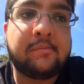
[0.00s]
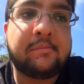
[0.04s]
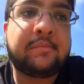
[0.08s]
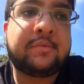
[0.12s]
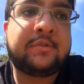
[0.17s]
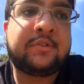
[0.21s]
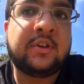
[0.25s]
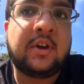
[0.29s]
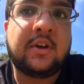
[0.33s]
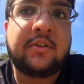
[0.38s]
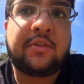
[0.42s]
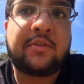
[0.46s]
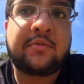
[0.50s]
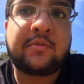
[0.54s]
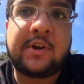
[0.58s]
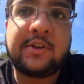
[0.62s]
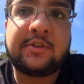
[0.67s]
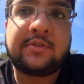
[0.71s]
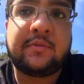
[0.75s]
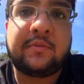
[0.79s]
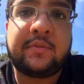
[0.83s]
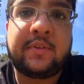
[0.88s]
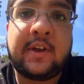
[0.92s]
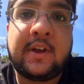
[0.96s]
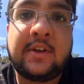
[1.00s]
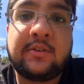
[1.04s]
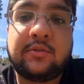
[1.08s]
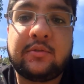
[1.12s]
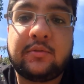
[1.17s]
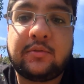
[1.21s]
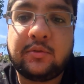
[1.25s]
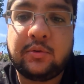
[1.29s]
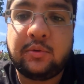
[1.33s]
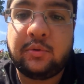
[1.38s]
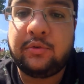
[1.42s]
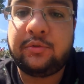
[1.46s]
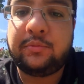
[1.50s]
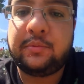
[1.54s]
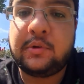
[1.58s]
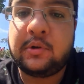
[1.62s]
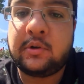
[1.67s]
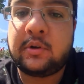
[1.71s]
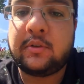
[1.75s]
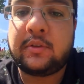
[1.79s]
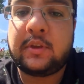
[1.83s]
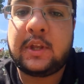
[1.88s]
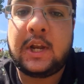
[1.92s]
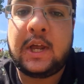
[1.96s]
Certain threats of theirs, of course, we
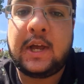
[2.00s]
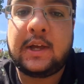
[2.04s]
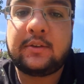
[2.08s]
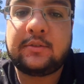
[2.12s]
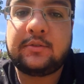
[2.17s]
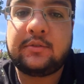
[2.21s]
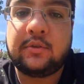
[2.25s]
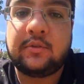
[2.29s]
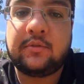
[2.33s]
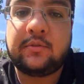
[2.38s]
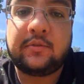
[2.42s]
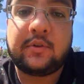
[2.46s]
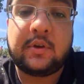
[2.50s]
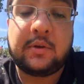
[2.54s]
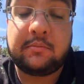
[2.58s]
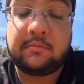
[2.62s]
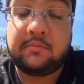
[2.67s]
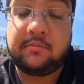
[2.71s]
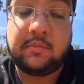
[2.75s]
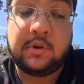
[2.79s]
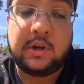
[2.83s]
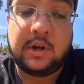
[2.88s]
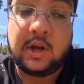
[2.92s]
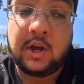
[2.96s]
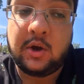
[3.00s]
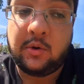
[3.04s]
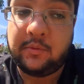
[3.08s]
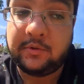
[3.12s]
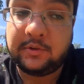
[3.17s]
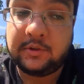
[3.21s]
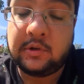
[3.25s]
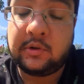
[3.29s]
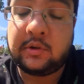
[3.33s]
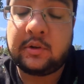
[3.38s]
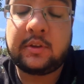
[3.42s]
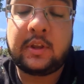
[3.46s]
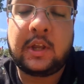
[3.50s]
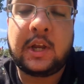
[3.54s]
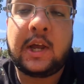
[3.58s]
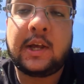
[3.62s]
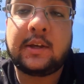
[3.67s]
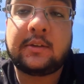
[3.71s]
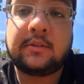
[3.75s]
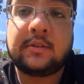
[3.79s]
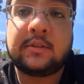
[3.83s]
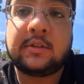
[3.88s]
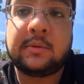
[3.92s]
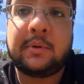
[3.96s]
look at the likes of, I always look at the
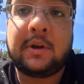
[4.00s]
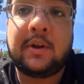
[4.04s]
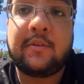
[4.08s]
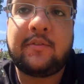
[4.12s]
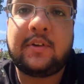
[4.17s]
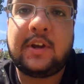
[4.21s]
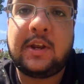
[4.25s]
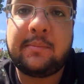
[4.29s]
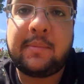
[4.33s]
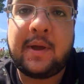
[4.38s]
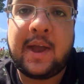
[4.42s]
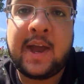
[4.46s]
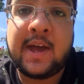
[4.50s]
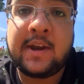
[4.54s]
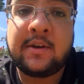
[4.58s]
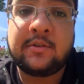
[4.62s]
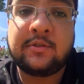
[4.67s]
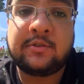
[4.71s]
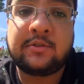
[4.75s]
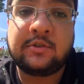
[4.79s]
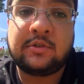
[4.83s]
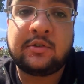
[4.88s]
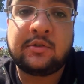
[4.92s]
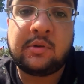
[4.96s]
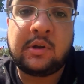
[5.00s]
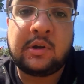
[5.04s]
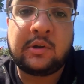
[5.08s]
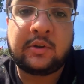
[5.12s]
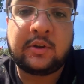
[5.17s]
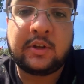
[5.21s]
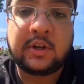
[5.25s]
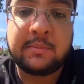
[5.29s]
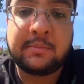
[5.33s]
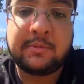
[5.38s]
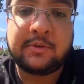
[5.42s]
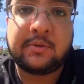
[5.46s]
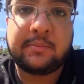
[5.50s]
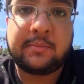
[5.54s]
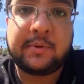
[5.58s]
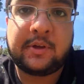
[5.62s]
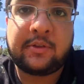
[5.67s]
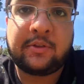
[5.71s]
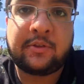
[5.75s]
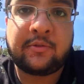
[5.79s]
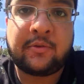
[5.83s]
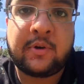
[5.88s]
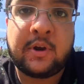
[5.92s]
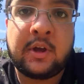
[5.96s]
likes of someone like Felipe Anderson, or look at him as a
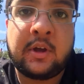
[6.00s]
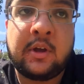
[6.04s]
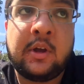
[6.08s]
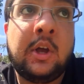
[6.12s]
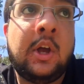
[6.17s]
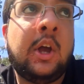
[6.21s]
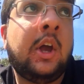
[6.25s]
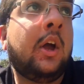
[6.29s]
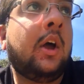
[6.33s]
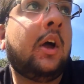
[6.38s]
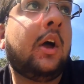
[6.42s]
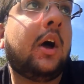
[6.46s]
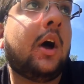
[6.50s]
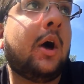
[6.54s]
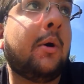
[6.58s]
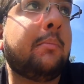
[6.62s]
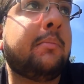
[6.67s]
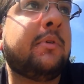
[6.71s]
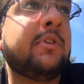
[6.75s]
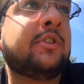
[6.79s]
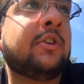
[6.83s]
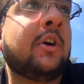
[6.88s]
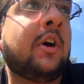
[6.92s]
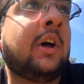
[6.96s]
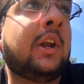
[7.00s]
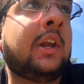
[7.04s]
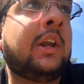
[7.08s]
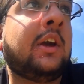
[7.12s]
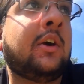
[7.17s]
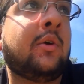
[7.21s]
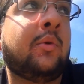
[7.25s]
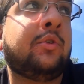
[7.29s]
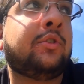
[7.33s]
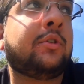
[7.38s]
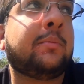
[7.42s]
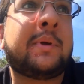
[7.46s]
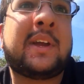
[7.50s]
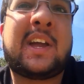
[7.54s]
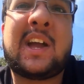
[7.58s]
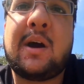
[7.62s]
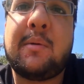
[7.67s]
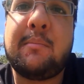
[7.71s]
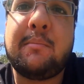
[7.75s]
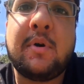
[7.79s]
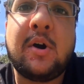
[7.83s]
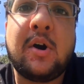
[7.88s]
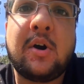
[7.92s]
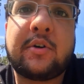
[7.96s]
big threat. Bizarrely, I also pick
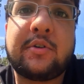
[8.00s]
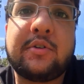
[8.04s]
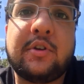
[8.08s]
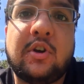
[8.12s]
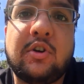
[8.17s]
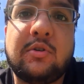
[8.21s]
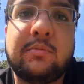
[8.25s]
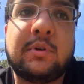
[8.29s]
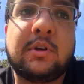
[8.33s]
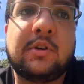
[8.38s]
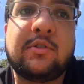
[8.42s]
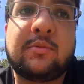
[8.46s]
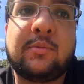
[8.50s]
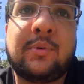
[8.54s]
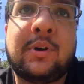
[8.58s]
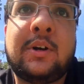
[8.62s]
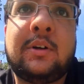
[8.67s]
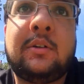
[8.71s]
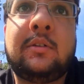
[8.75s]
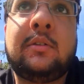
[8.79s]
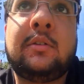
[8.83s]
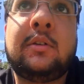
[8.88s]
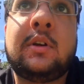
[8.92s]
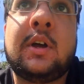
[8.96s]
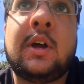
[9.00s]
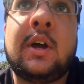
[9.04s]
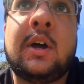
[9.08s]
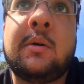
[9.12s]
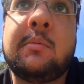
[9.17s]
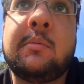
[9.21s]
out Mark Noble as well.